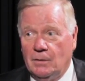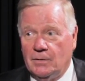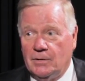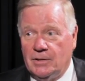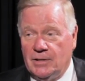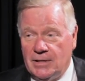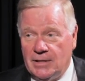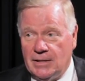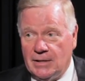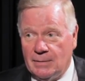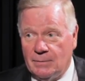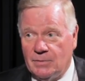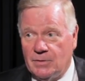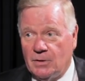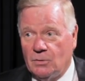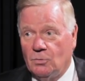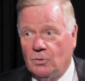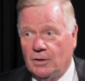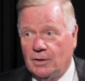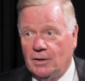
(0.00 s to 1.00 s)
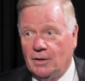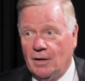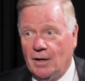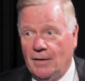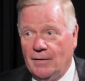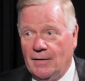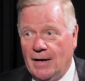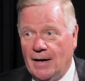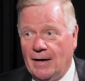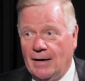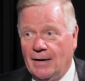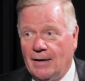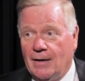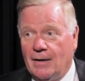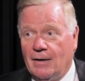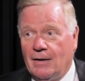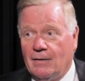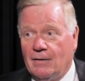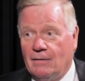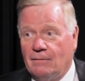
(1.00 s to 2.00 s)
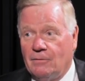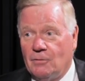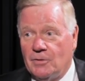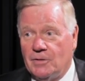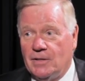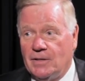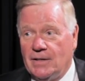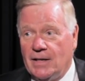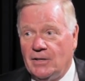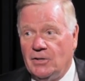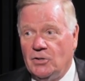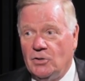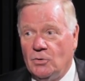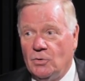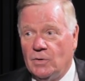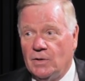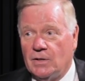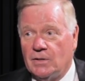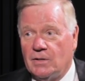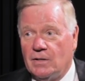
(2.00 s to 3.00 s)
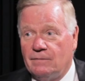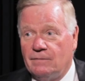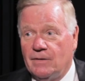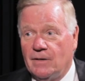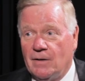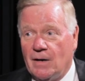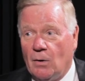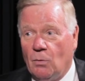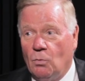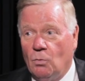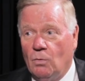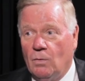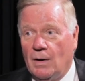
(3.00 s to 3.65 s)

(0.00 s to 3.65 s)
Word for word: teams that are working on that, the first thing they do is to figure out